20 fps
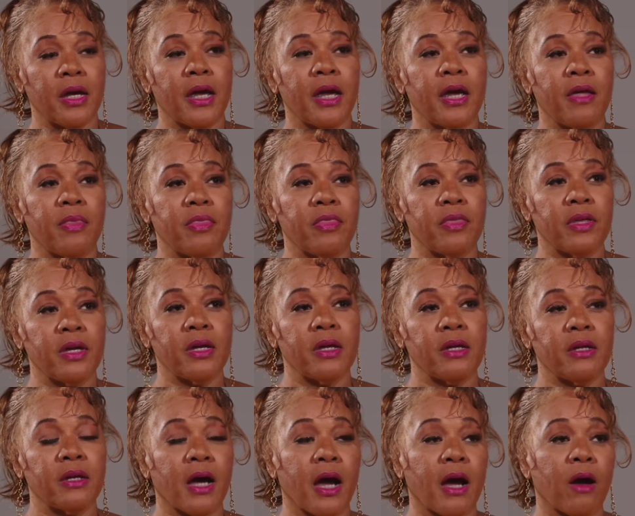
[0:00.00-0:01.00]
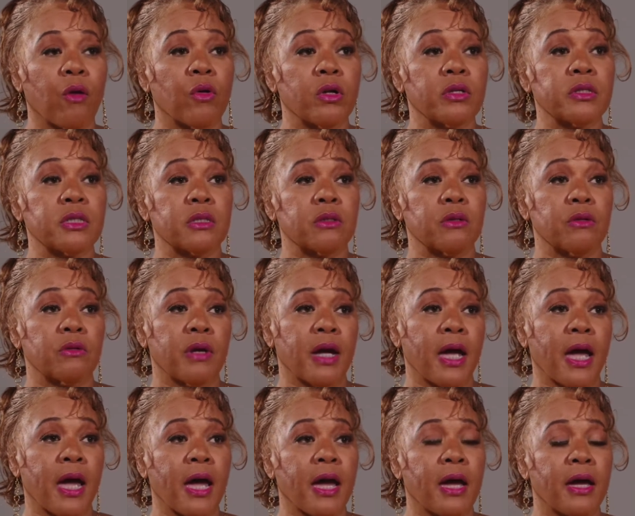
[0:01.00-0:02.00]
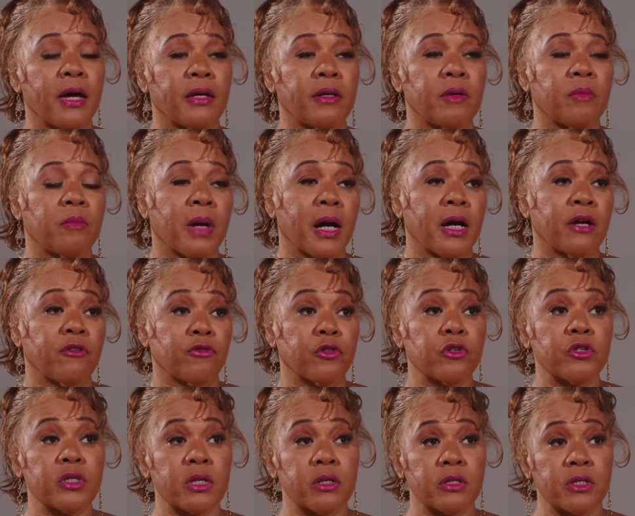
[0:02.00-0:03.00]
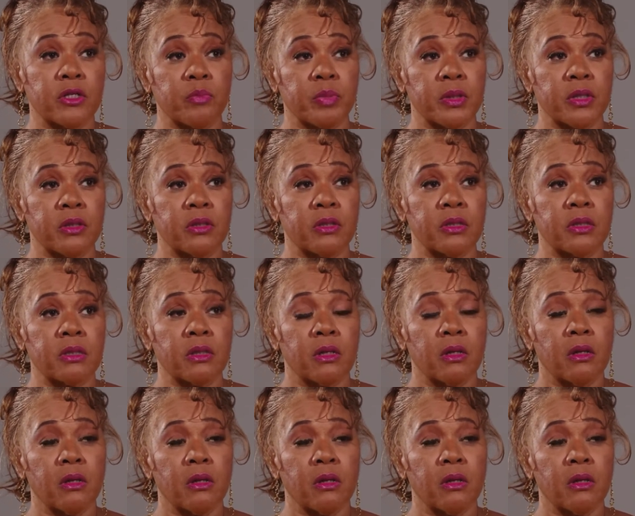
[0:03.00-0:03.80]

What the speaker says: And then I also had my first husband's